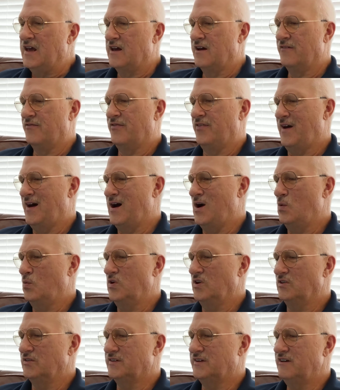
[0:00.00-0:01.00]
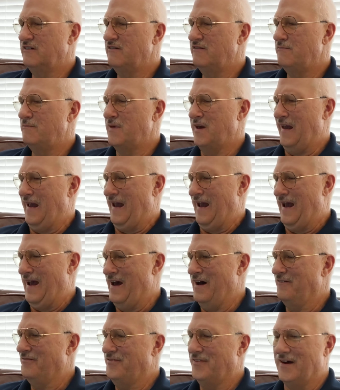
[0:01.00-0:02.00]
If thou wilt give me
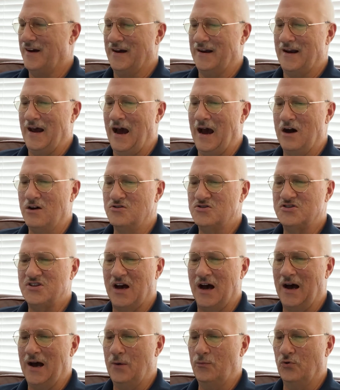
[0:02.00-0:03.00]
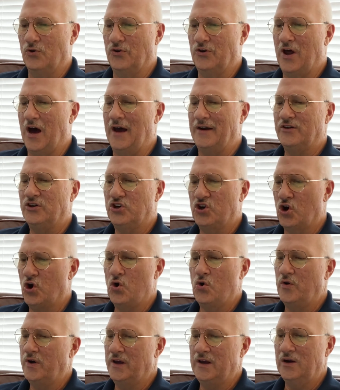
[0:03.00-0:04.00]
half thine house, I will not
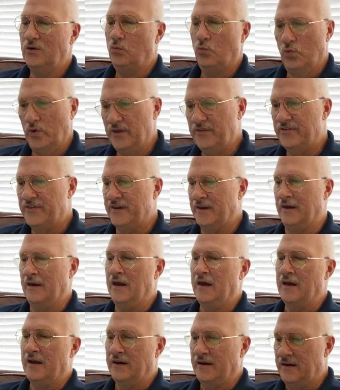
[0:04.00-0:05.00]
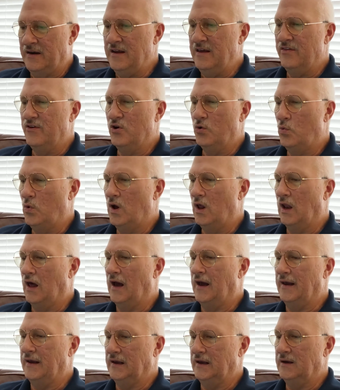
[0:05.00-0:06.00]
go in with thee, neither will
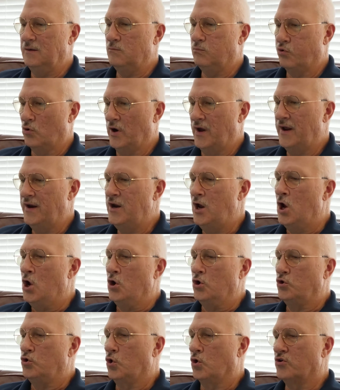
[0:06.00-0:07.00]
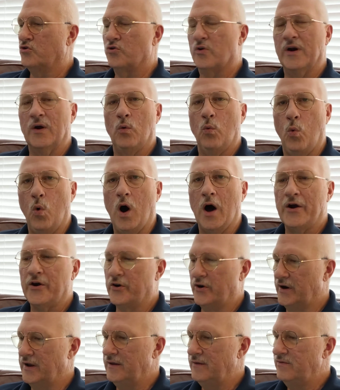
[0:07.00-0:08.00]
I eat bread nor drink
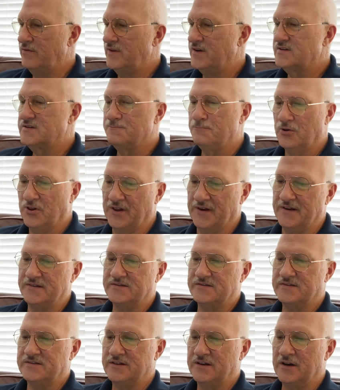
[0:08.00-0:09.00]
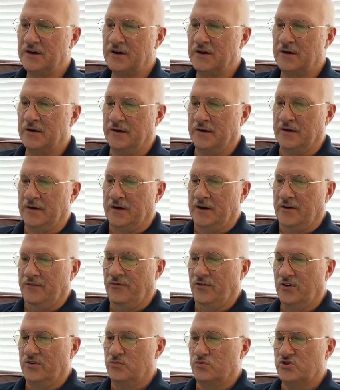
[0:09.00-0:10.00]
water in this place.
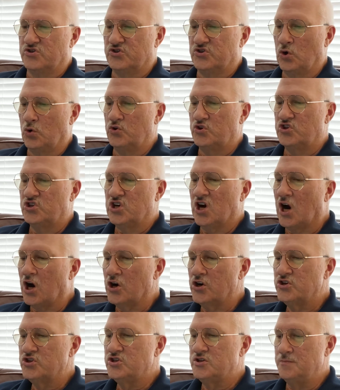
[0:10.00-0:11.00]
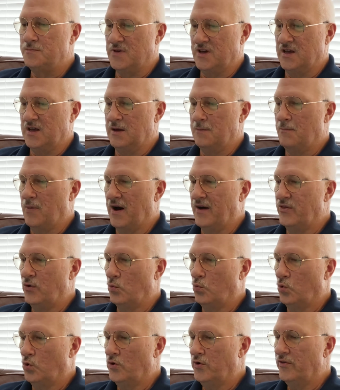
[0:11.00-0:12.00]
For it was so charged me by the
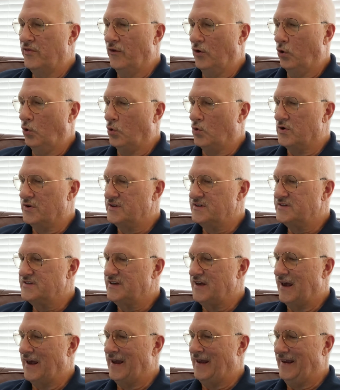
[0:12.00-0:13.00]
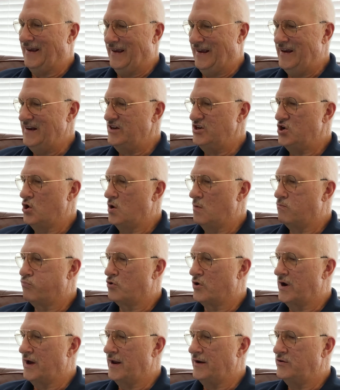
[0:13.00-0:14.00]
word of the Lord, saying, Eat no
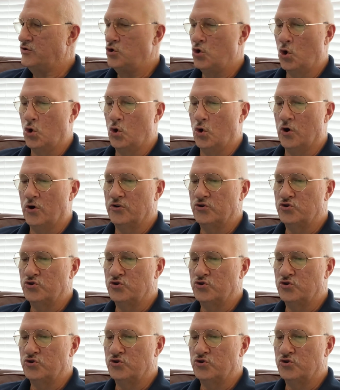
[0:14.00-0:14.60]
bread, nor